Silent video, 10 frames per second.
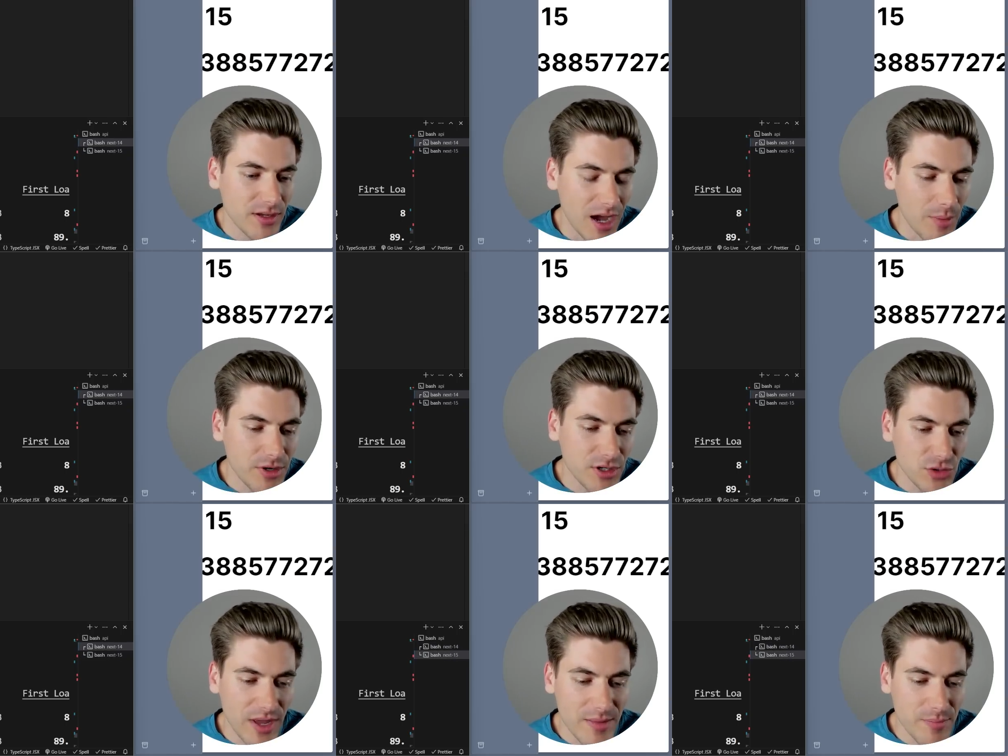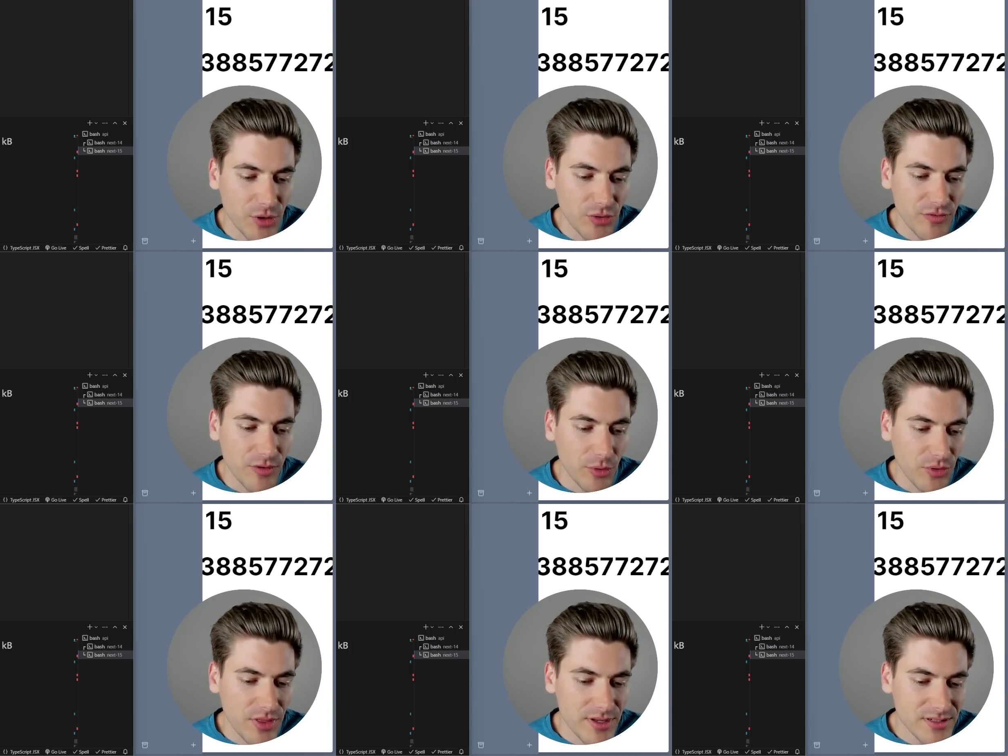I'm going to do a build for both
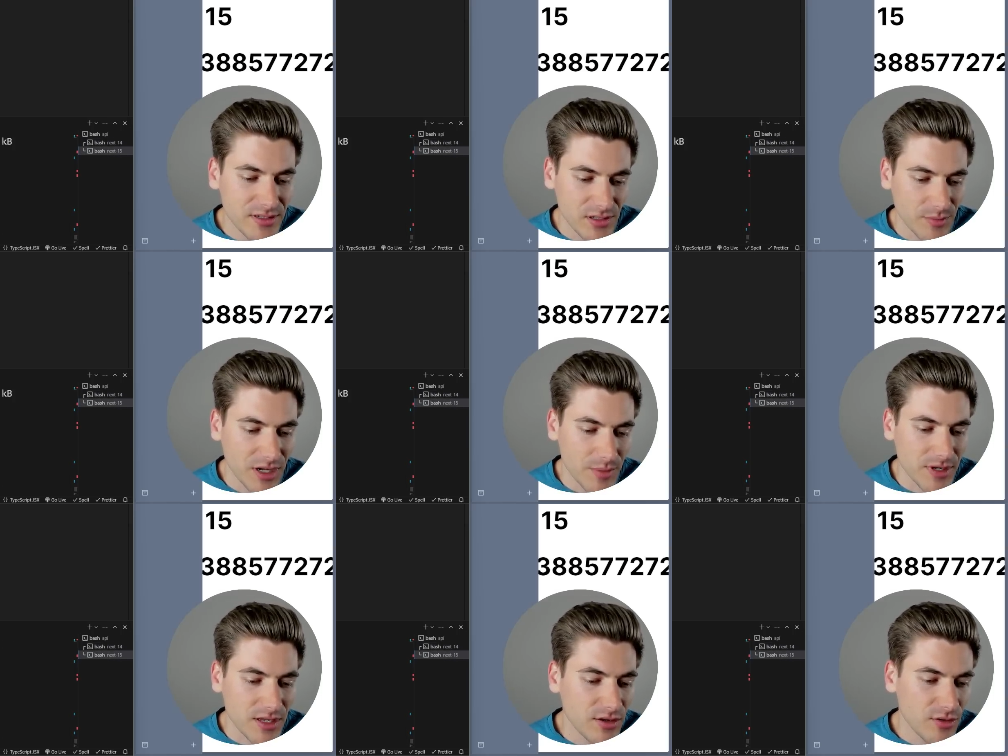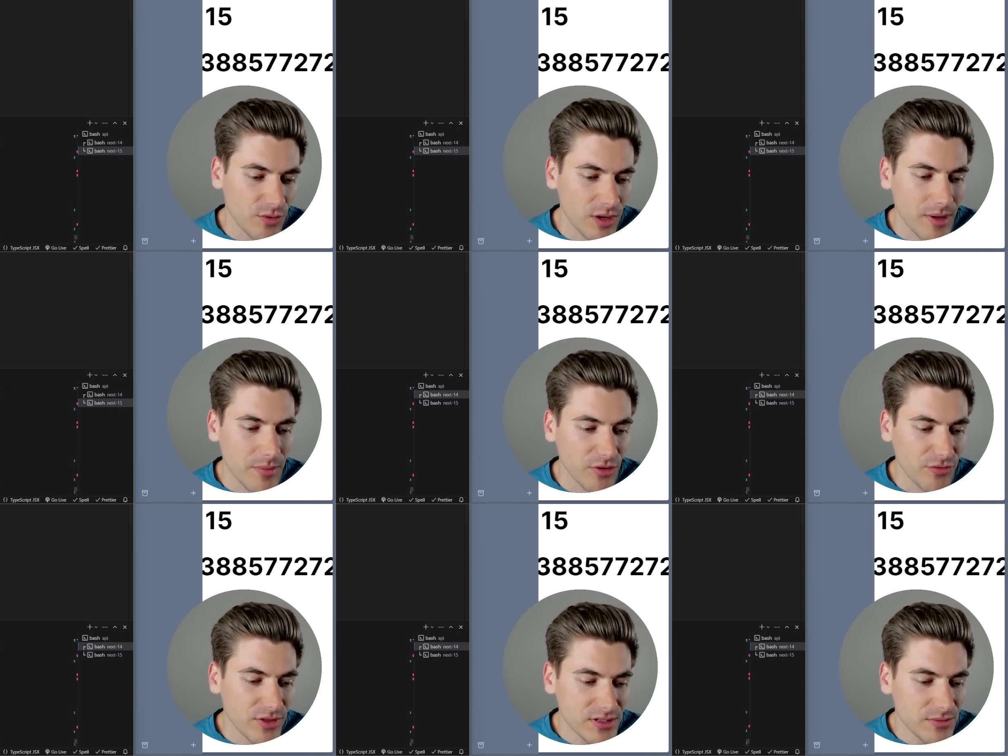of these. So I'm going to come in here, run my build for
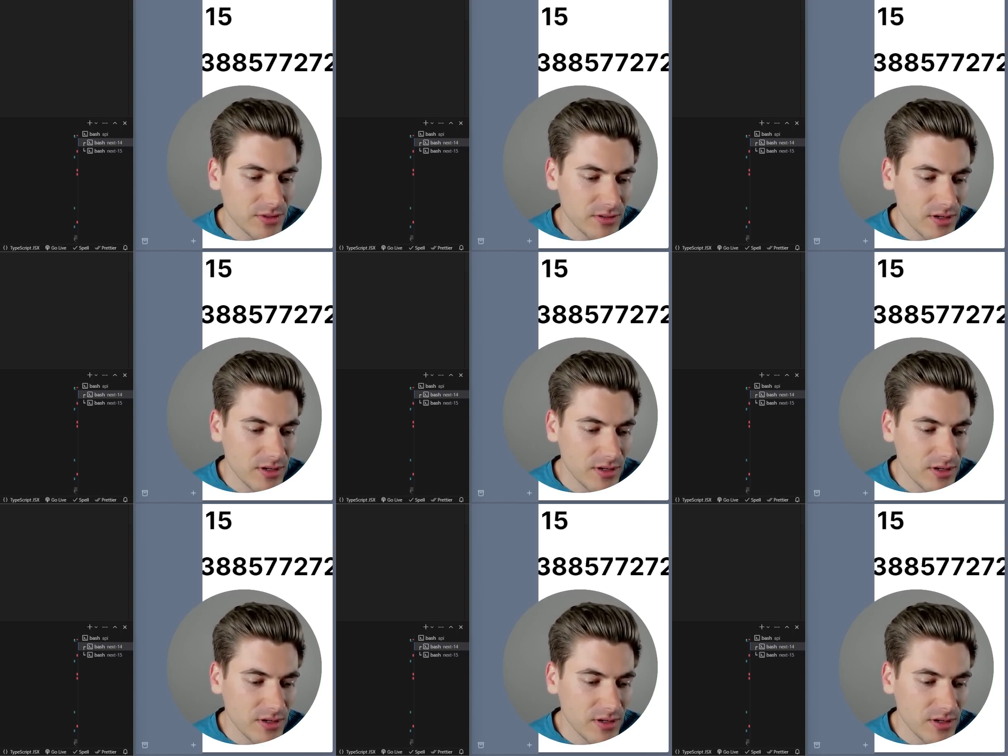this one,